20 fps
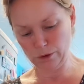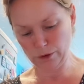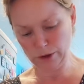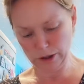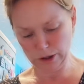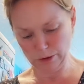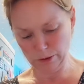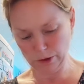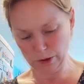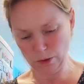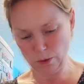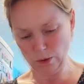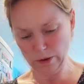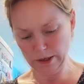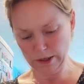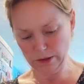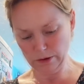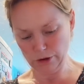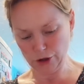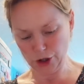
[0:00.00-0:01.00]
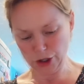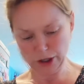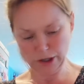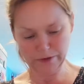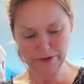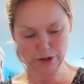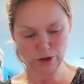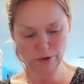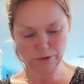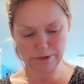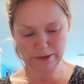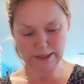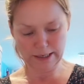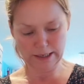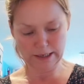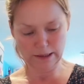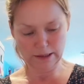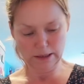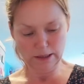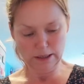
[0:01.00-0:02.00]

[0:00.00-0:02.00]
so there's quite a lot of shavings off of that.